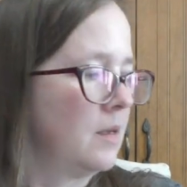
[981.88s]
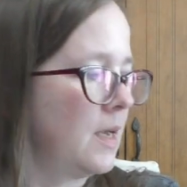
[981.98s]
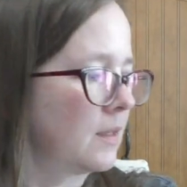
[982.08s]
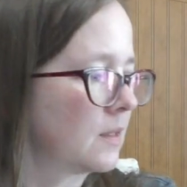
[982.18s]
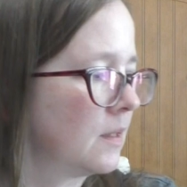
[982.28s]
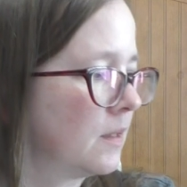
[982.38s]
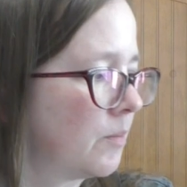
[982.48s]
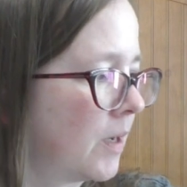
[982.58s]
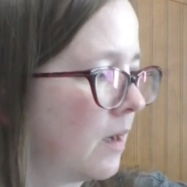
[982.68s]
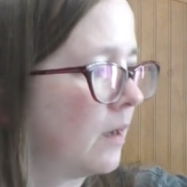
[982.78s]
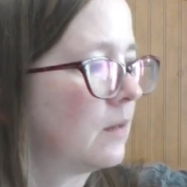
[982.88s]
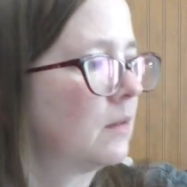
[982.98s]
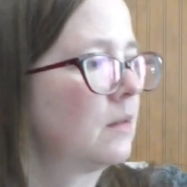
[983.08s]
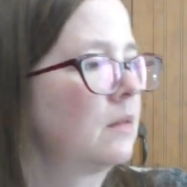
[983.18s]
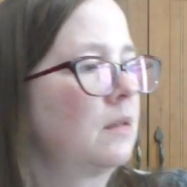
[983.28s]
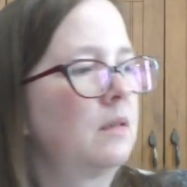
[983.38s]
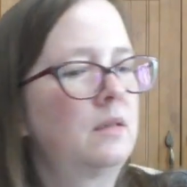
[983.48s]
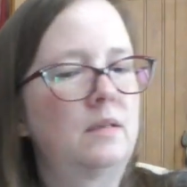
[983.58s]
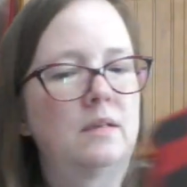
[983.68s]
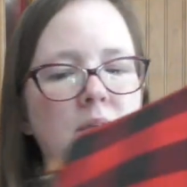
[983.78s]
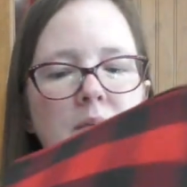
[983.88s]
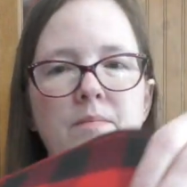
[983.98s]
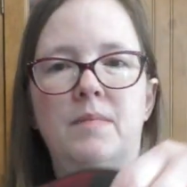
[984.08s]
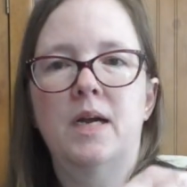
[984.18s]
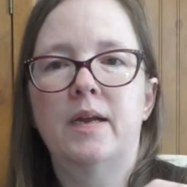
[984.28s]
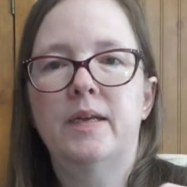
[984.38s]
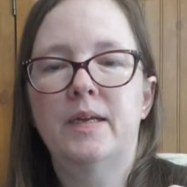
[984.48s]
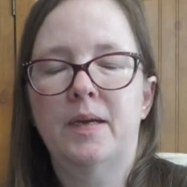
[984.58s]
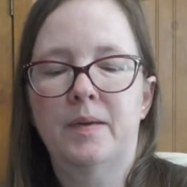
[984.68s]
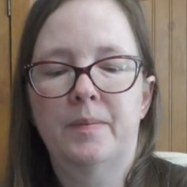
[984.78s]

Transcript: Next in the pile, my